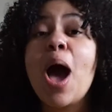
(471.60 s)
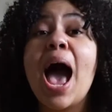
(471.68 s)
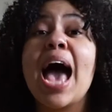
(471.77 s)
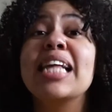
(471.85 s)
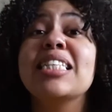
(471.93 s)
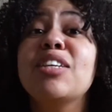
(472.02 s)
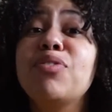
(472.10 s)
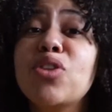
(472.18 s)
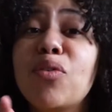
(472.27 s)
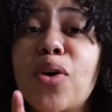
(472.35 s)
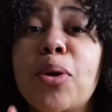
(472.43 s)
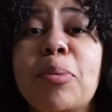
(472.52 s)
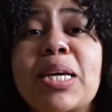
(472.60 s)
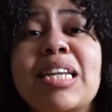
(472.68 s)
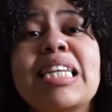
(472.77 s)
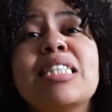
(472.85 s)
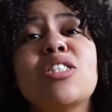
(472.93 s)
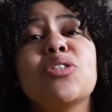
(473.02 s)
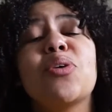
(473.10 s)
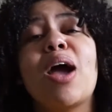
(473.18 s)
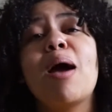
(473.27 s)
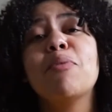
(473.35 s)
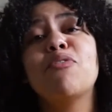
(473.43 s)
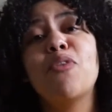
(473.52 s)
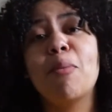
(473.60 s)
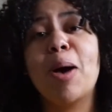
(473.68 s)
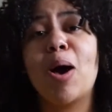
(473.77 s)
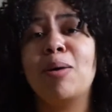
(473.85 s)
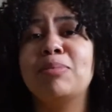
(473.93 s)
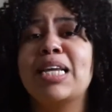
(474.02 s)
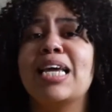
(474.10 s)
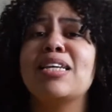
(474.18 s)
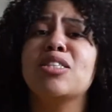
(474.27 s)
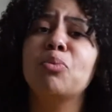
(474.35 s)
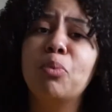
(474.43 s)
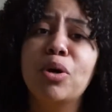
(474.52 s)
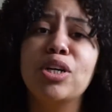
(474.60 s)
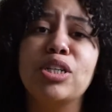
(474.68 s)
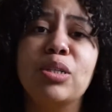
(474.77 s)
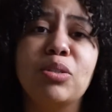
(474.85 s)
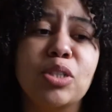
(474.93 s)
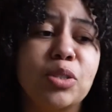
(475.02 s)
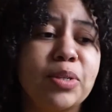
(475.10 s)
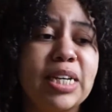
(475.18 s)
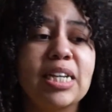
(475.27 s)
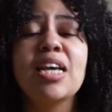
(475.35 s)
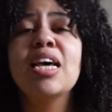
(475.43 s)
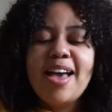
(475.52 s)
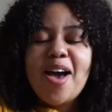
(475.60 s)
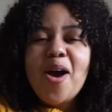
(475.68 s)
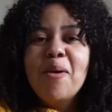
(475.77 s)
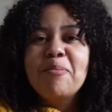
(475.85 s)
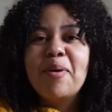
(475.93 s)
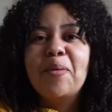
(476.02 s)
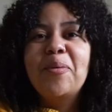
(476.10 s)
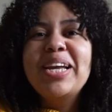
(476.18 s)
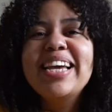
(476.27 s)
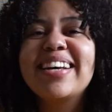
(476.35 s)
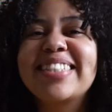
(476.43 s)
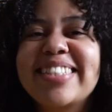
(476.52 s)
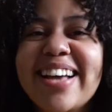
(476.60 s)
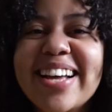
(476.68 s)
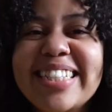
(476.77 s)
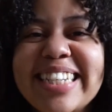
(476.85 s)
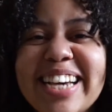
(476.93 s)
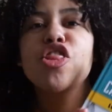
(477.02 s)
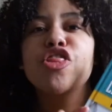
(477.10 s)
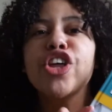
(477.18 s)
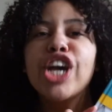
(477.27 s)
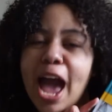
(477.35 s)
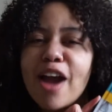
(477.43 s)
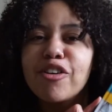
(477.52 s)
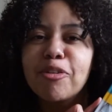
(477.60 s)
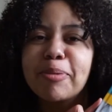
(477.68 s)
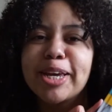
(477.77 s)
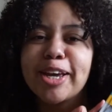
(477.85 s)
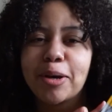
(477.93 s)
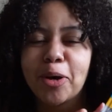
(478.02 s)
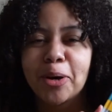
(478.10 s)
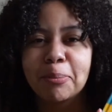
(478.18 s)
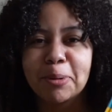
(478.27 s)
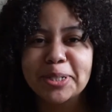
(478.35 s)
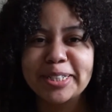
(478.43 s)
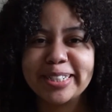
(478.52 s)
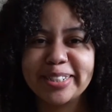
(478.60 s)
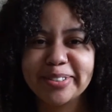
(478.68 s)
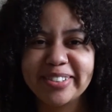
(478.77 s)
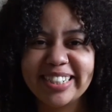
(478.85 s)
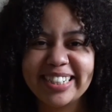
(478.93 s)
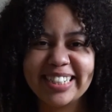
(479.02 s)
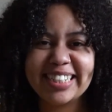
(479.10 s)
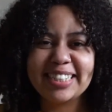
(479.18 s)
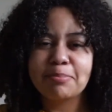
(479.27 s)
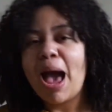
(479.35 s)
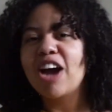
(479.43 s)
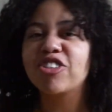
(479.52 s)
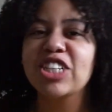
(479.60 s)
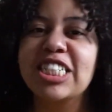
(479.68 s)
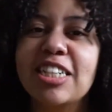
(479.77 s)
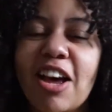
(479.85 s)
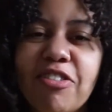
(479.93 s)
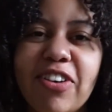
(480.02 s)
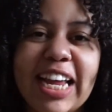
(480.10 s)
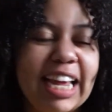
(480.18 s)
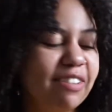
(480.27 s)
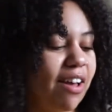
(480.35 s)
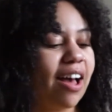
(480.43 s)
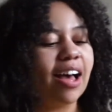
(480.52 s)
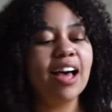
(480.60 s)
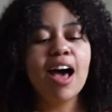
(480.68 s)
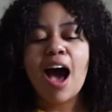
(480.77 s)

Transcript: And if you don't follow me on Instagram for my updates, what are you doing? We are starting the Caribbean cookbook series by Original Flavor.